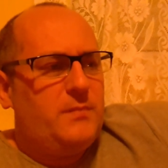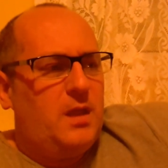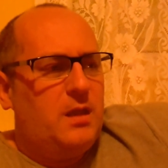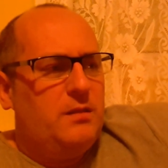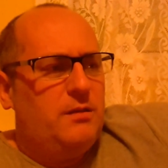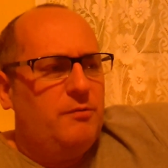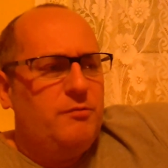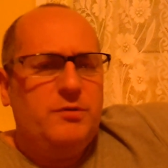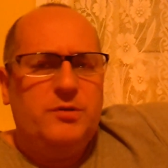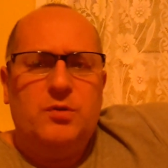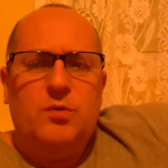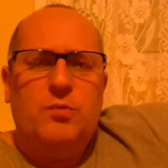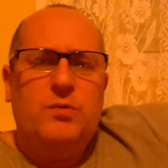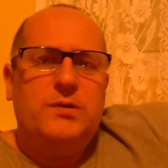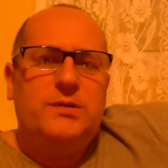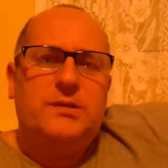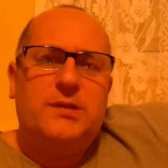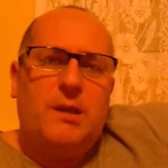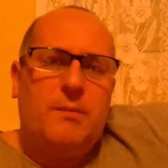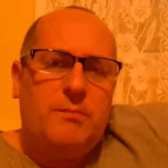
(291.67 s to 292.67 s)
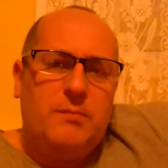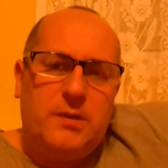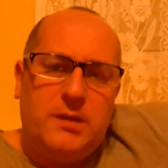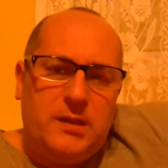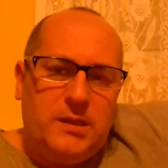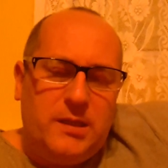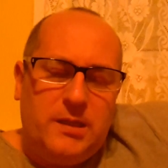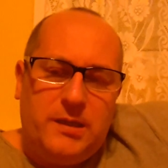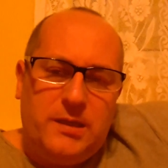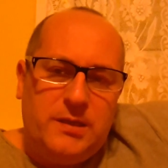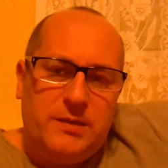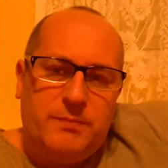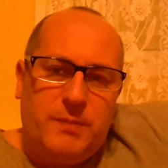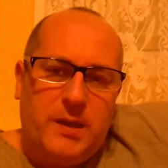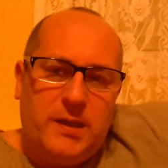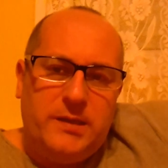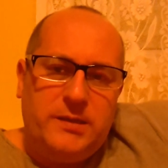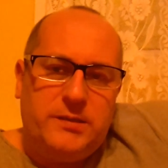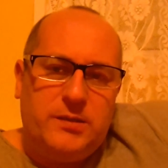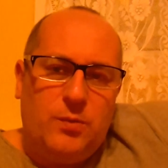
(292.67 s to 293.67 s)
there is always somebody that needs
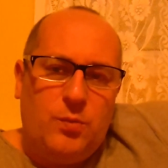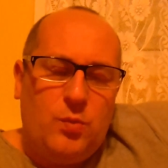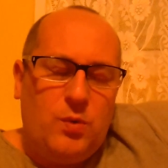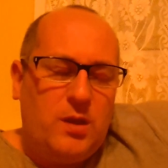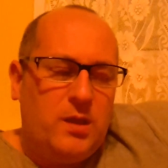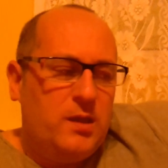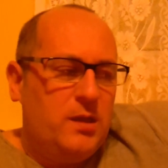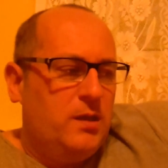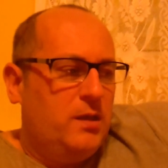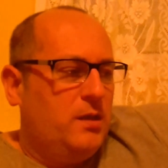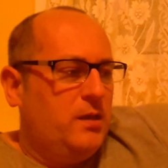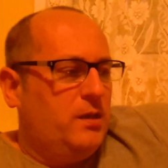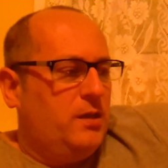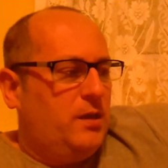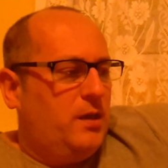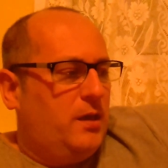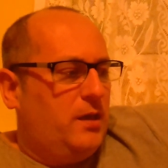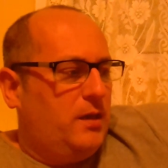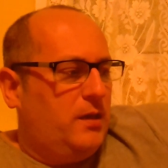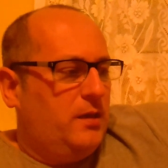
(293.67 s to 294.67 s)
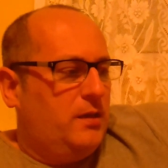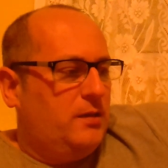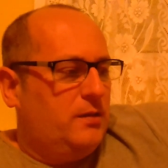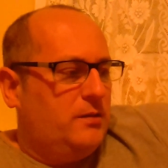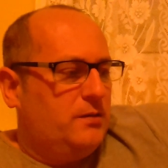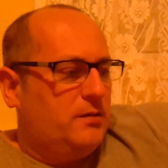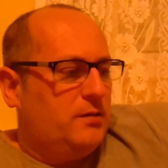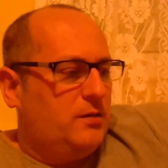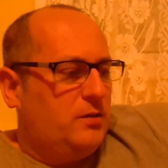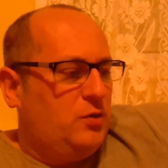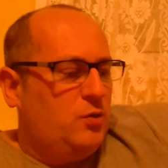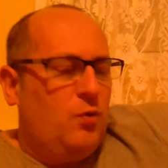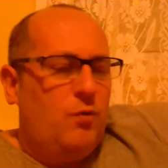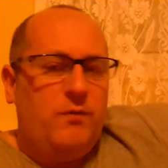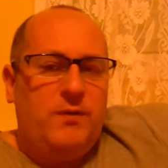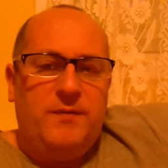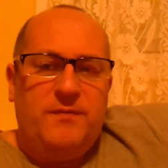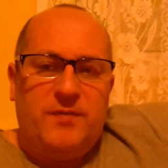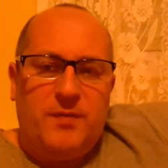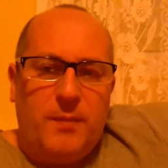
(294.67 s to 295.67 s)
paying somewhere, and
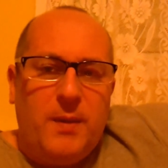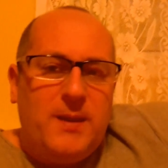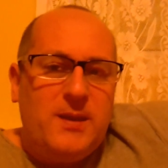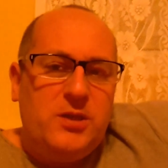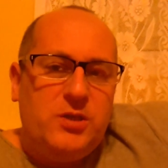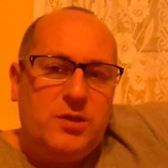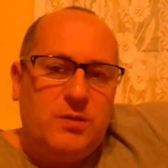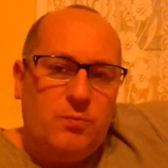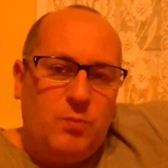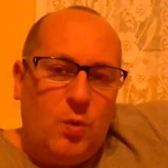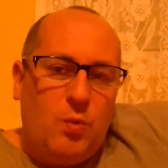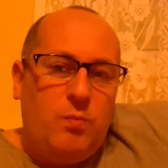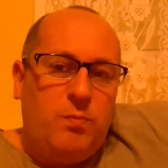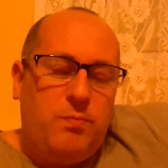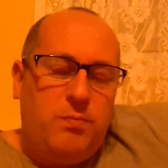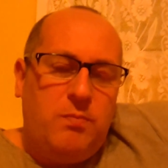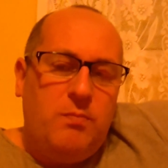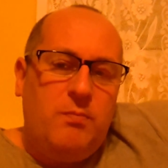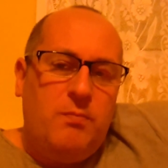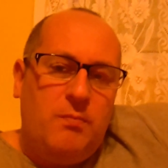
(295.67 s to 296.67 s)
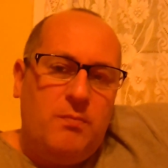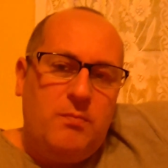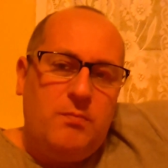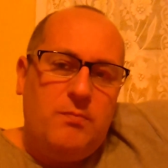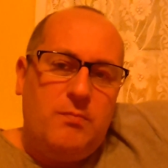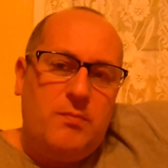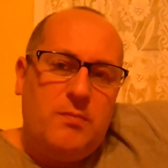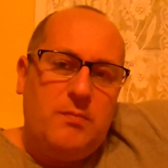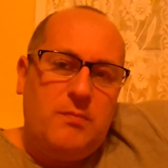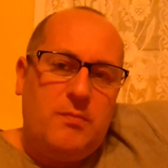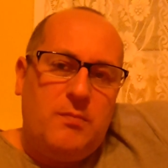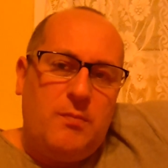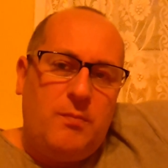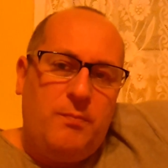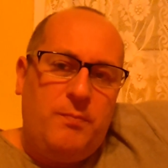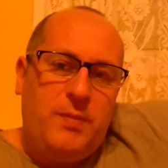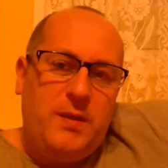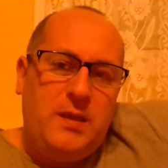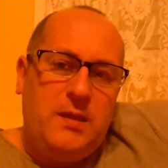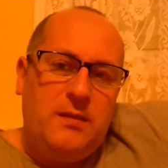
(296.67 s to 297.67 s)
your information will
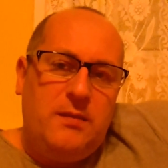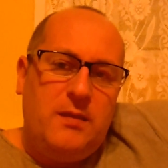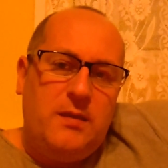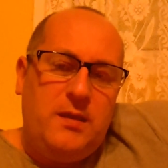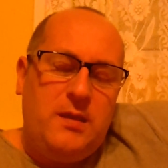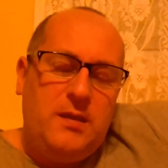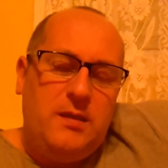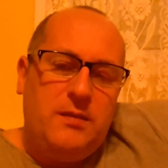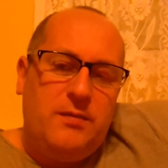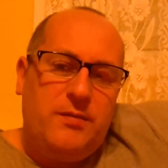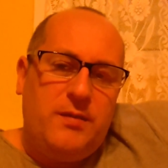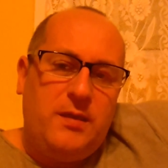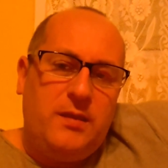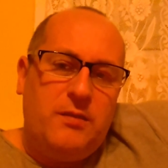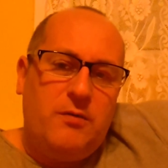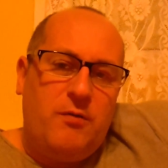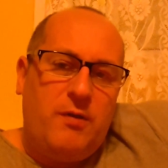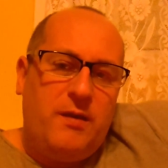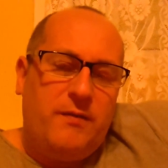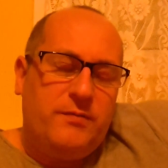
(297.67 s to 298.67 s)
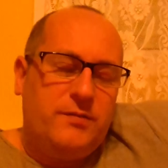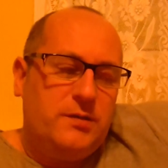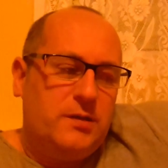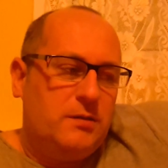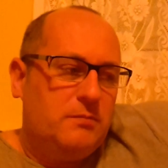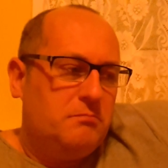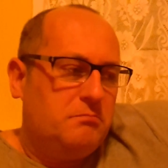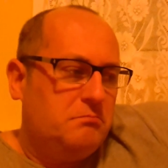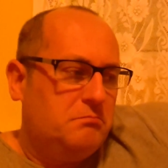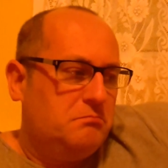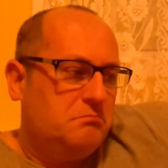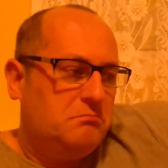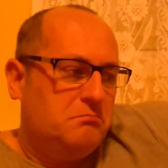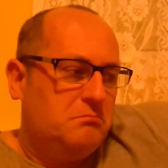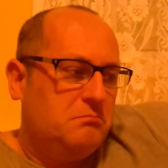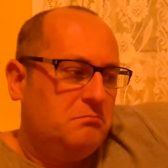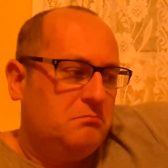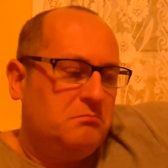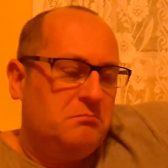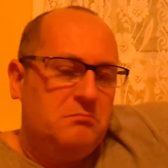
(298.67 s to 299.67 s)
be the thing they're after.
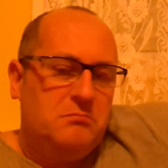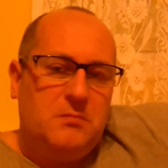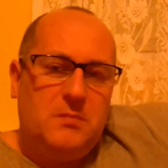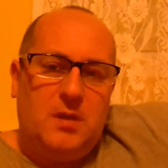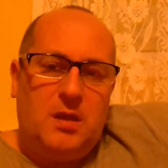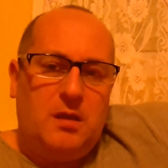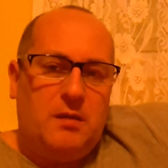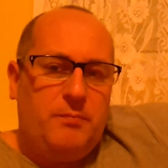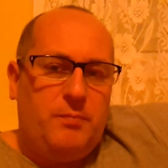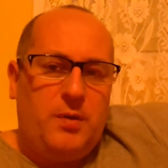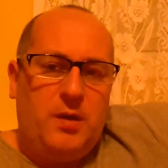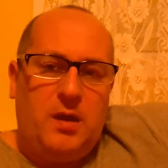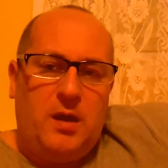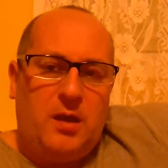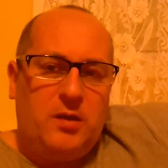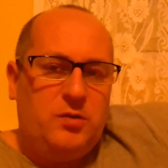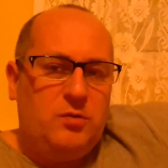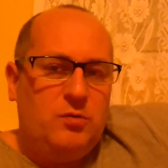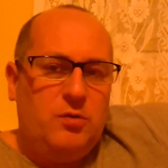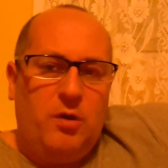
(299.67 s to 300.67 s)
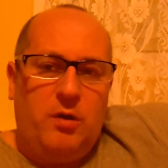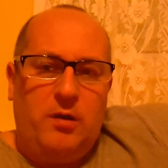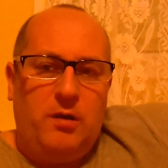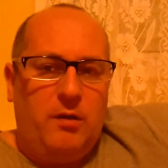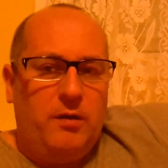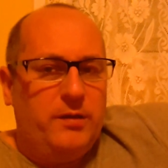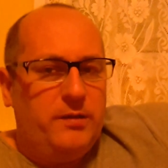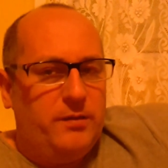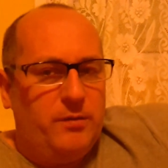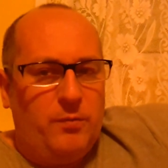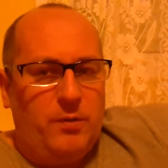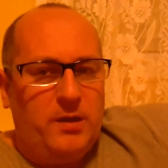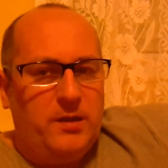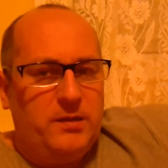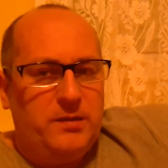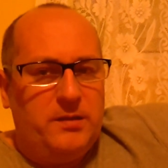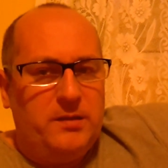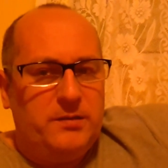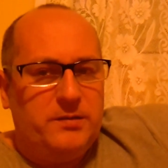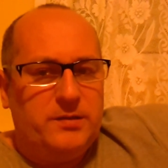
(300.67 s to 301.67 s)
Uh, but I do not like the way
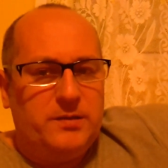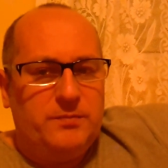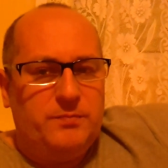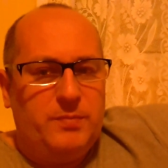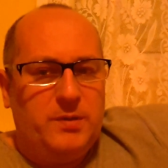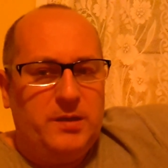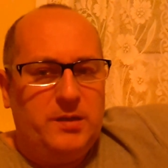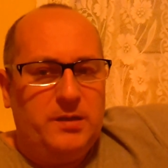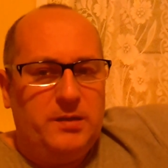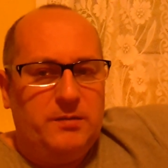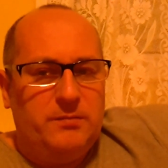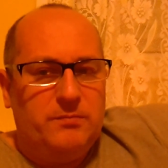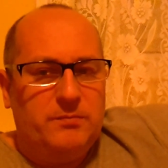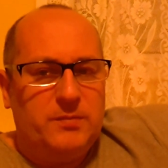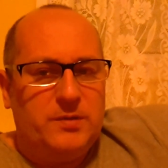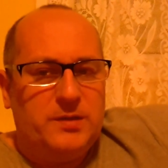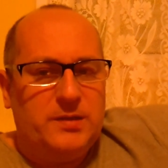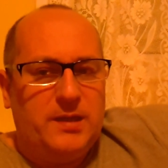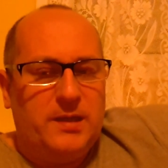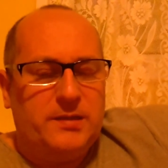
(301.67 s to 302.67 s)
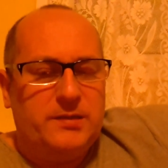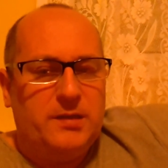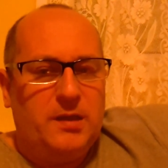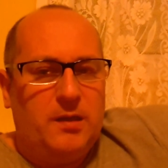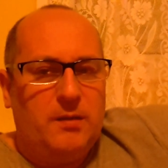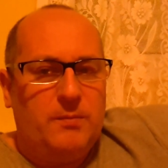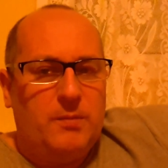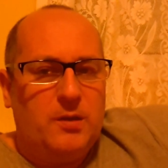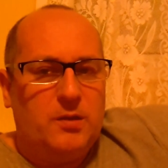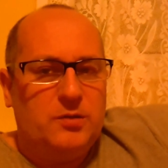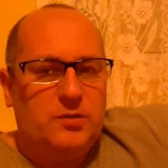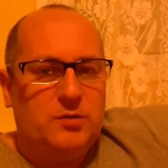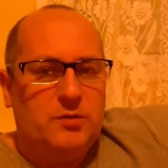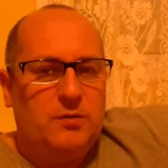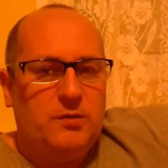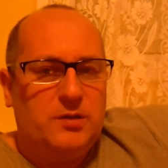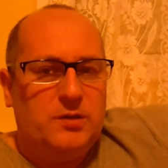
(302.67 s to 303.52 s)
this has been set up to